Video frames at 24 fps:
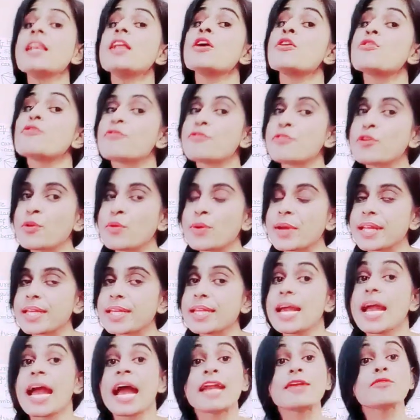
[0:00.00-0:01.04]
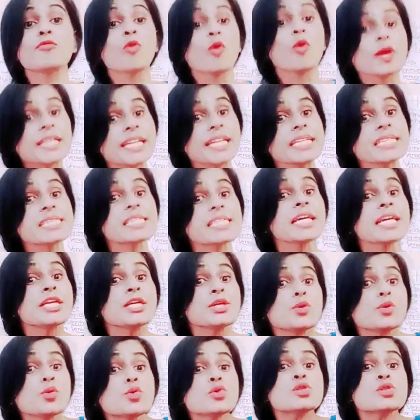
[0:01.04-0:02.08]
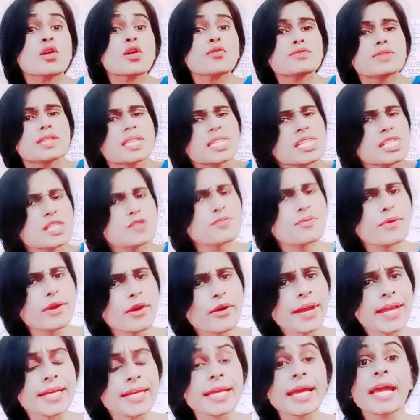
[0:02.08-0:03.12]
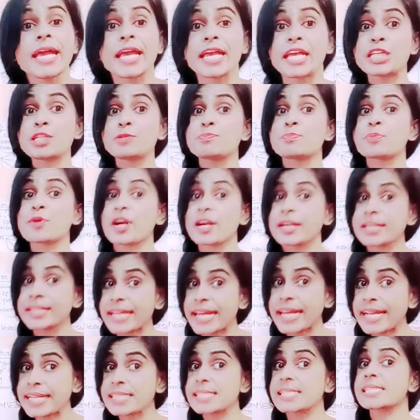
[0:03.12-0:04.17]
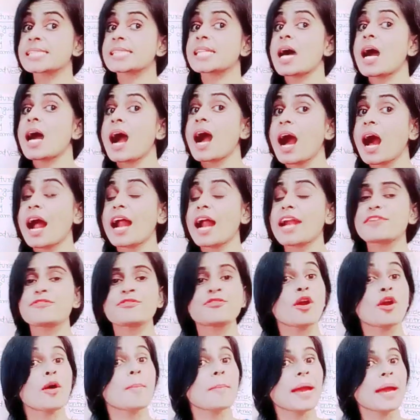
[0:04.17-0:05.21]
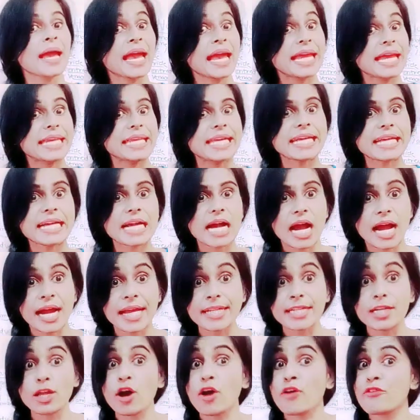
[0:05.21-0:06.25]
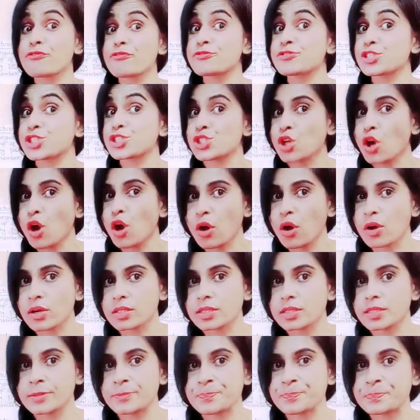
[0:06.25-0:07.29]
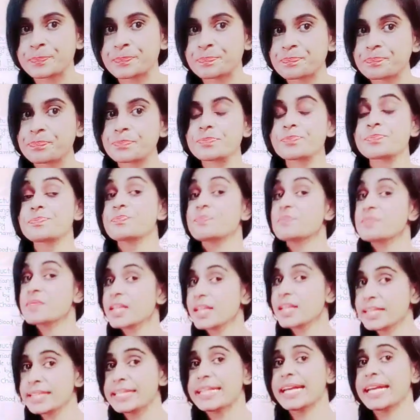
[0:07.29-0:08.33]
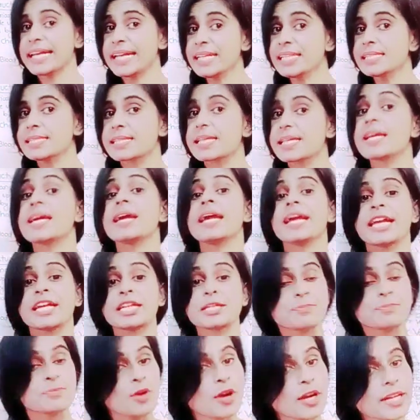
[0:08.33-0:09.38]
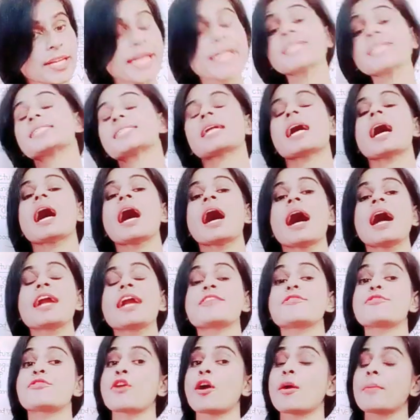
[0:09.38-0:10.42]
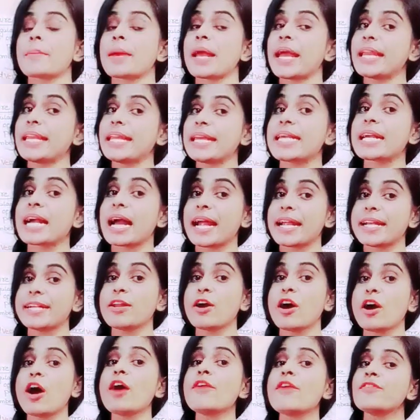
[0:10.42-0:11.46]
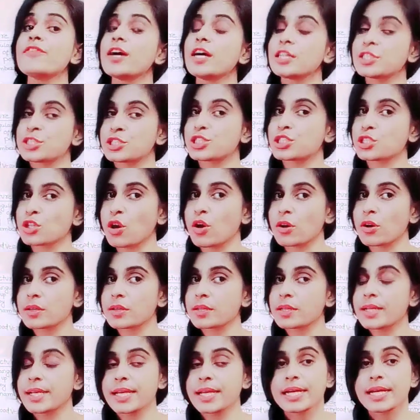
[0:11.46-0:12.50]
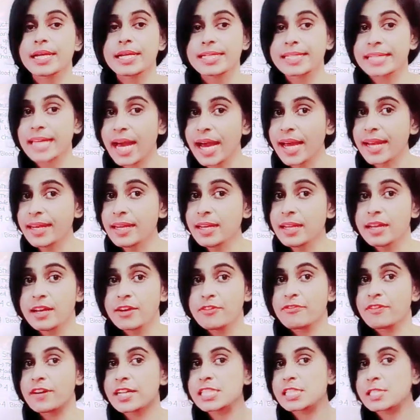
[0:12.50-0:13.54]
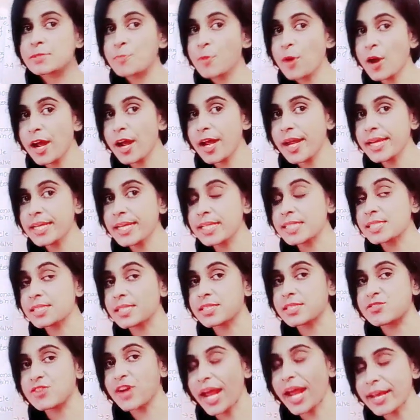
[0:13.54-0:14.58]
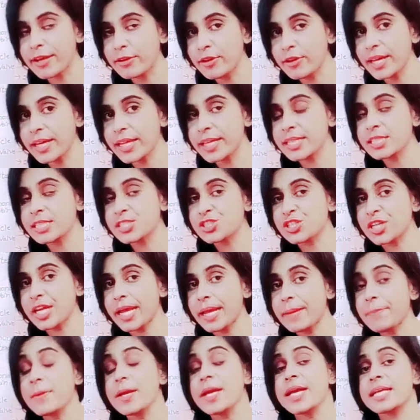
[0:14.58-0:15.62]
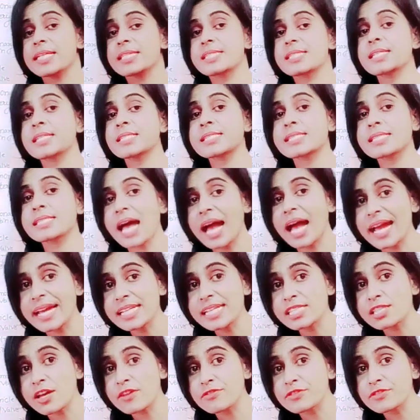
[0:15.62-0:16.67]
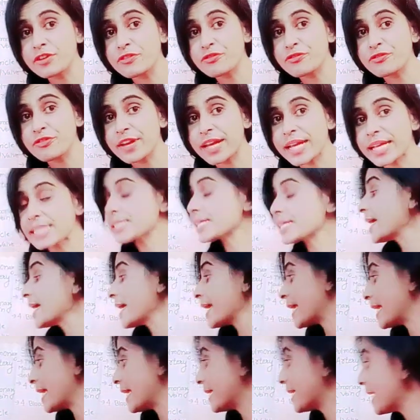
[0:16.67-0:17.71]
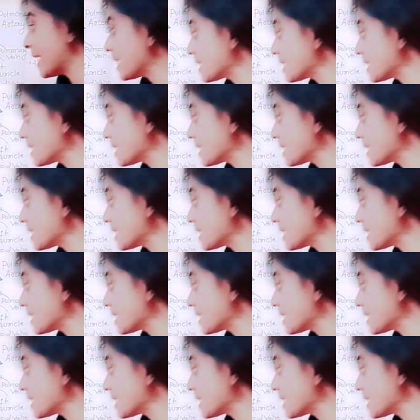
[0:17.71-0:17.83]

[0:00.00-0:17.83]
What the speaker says: fluid. And what is the use of this fluid? It protects the heart from any kind of shock. Yes, it protects the heart from any kind of shock. Done. First point, it's a triangular in shape. It's the size of the face. It is